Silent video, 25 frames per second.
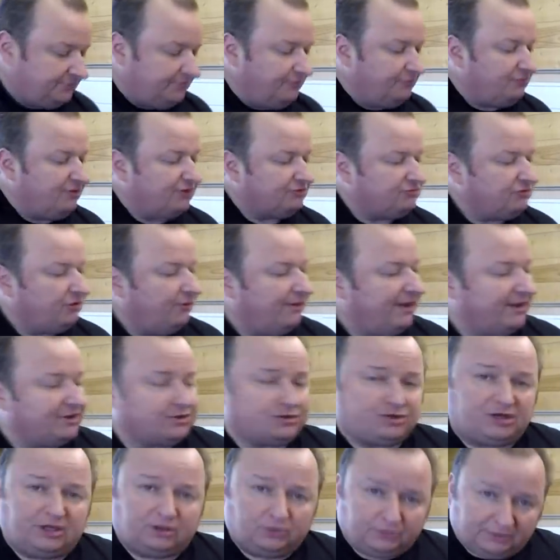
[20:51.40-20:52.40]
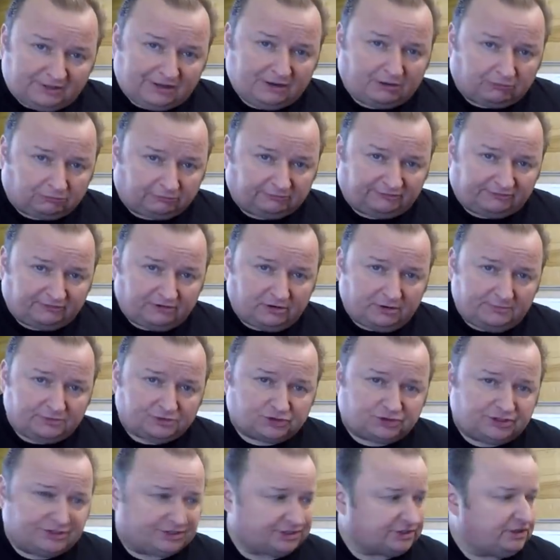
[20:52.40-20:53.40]
of the Retro Hacks channel, we now
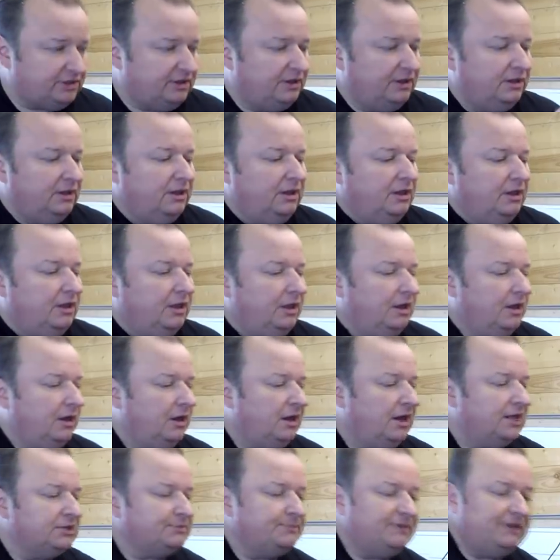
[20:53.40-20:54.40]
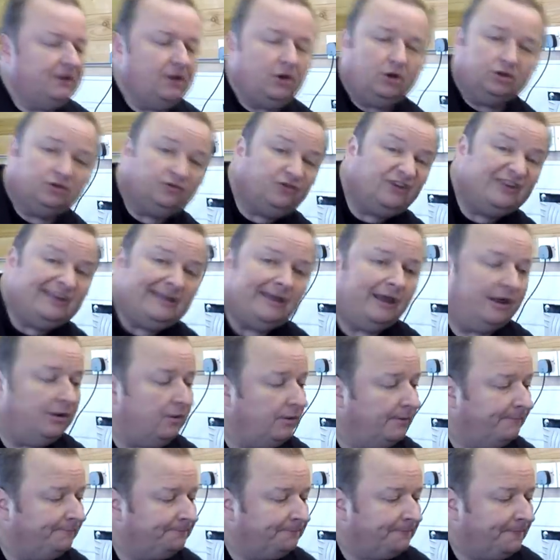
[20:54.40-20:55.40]
refurbish this as my last
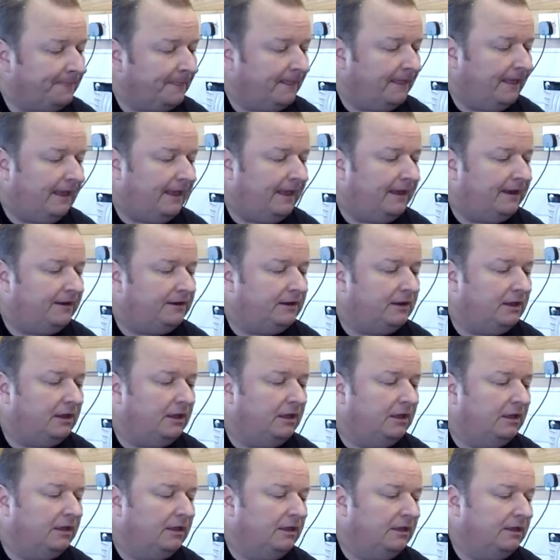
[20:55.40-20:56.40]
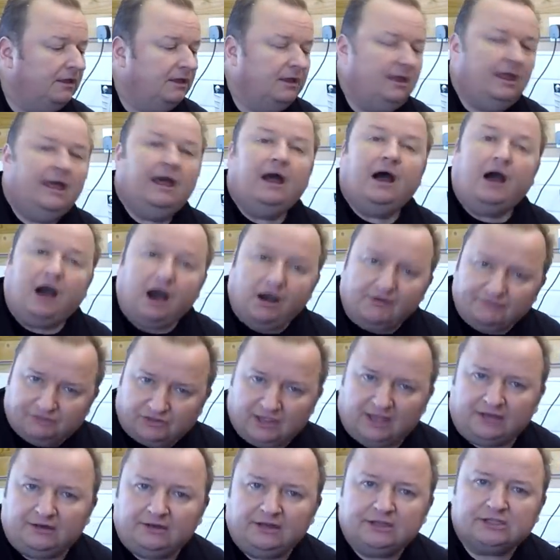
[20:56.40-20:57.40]
video. And I've
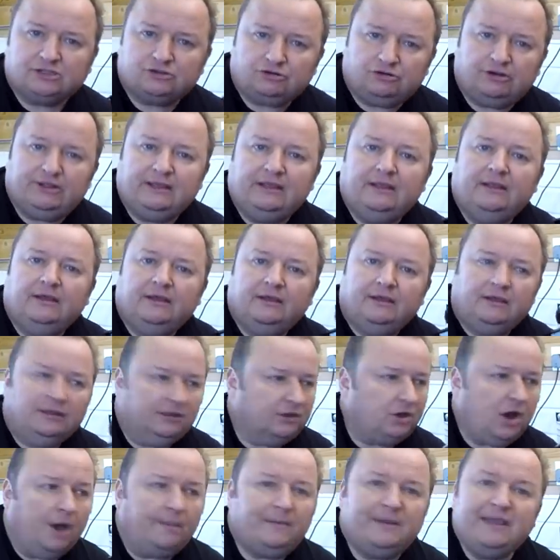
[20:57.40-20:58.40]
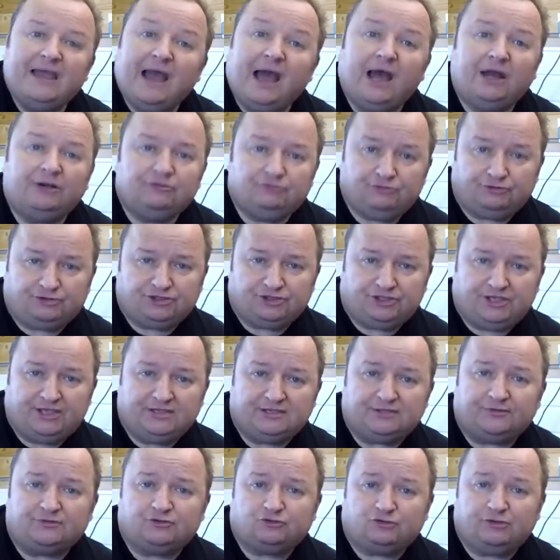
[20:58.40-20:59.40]
done literally, got to be hundreds of
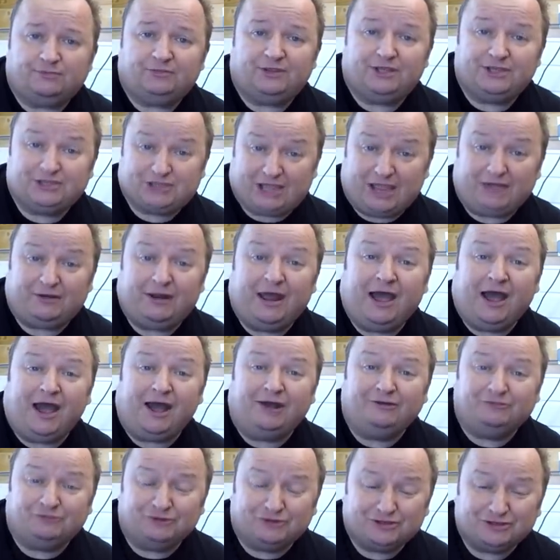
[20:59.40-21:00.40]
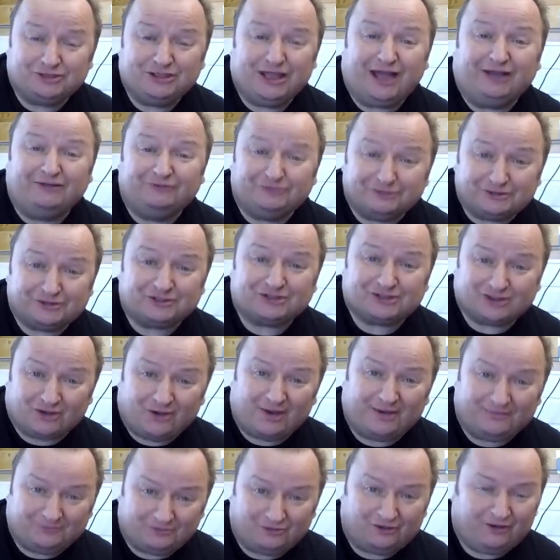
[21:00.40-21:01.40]
these. I've stripped these down hundreds and hundreds of
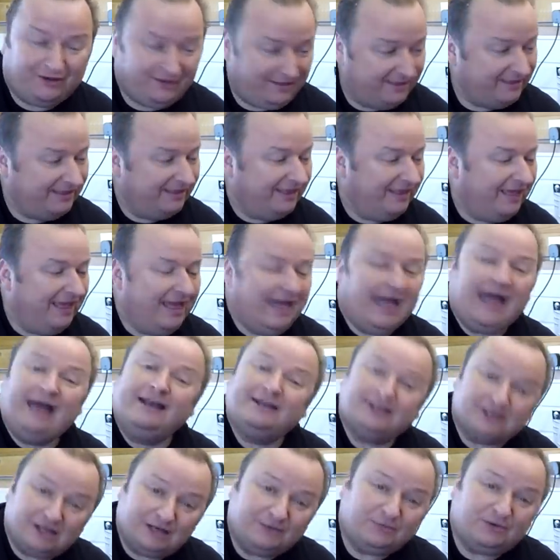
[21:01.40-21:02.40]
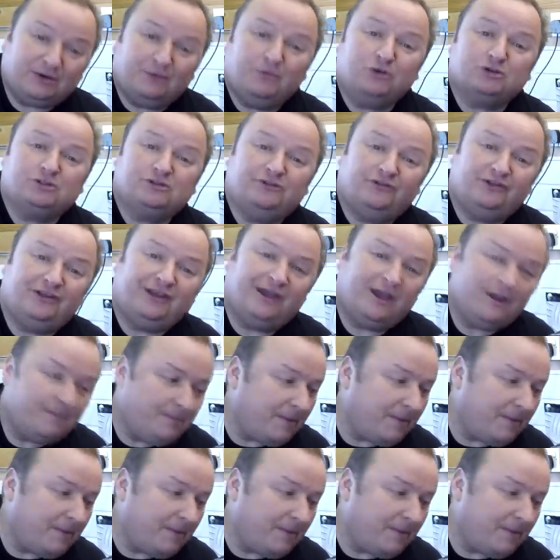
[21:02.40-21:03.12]
times, right? And it's only when I watch the video